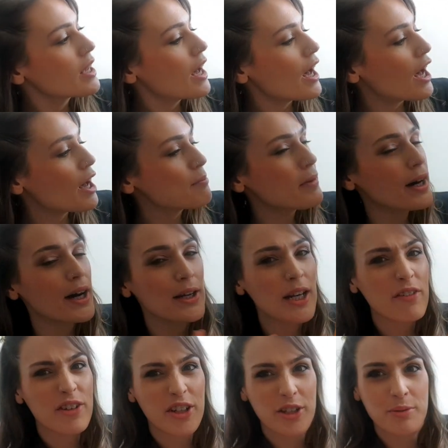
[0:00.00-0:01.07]
I
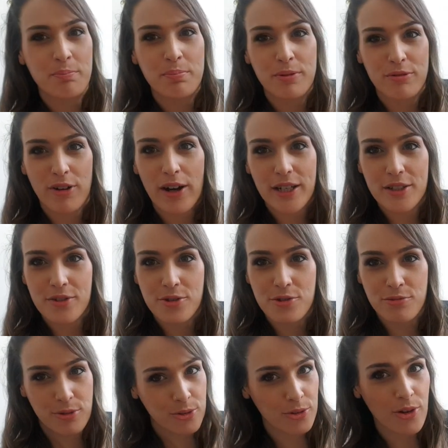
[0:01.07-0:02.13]
love a good prize
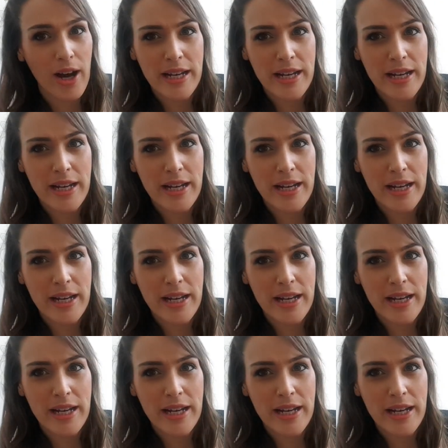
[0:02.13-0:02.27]
draw.